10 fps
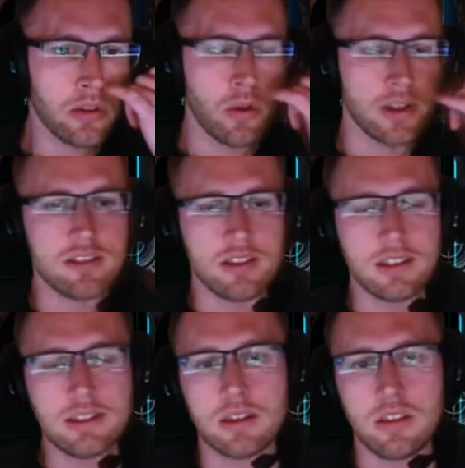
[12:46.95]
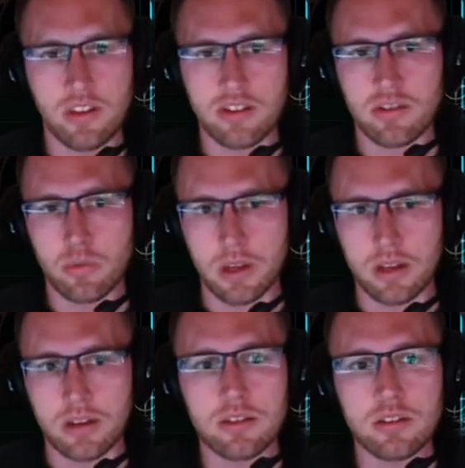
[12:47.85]
Now, I designed it this
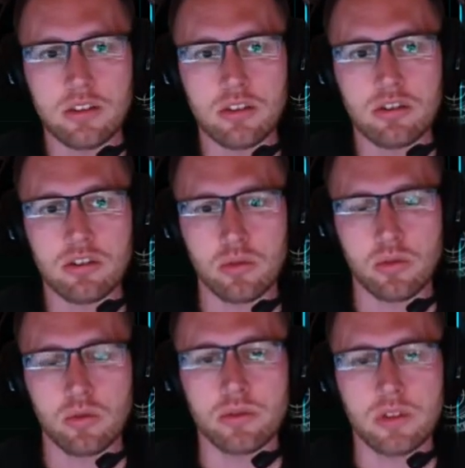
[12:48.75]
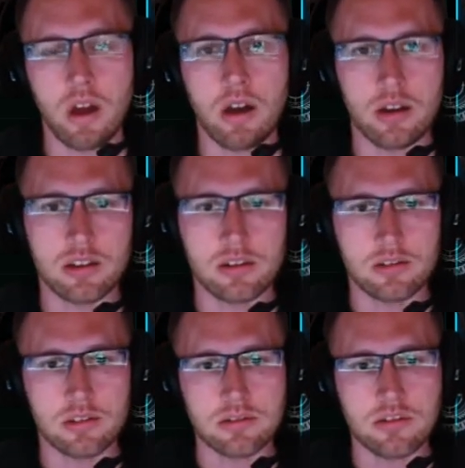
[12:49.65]
way so that I
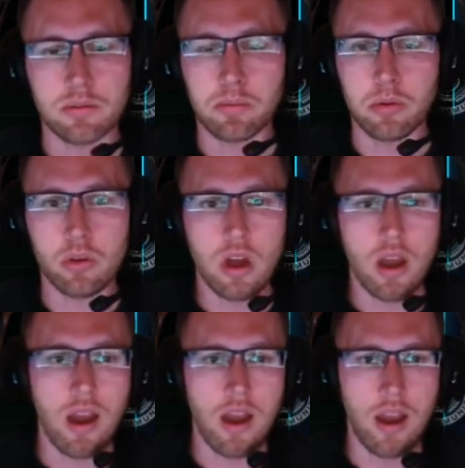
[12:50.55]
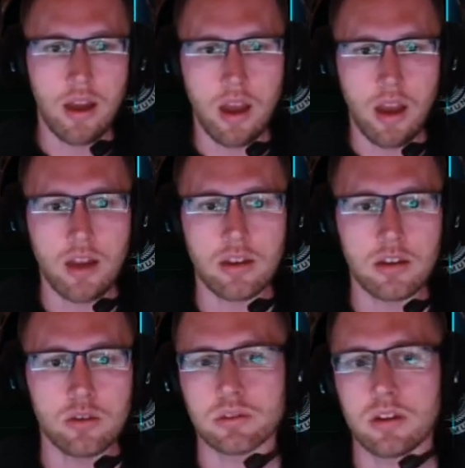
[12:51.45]
can support any
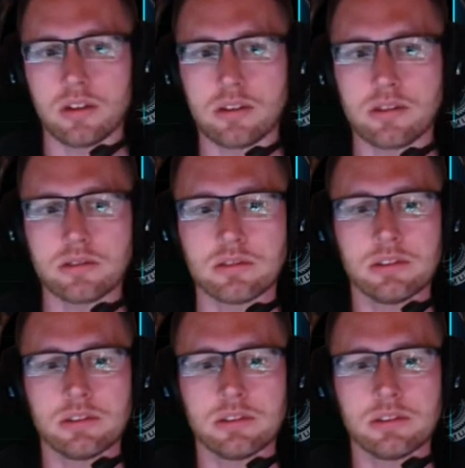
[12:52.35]
HOTAS.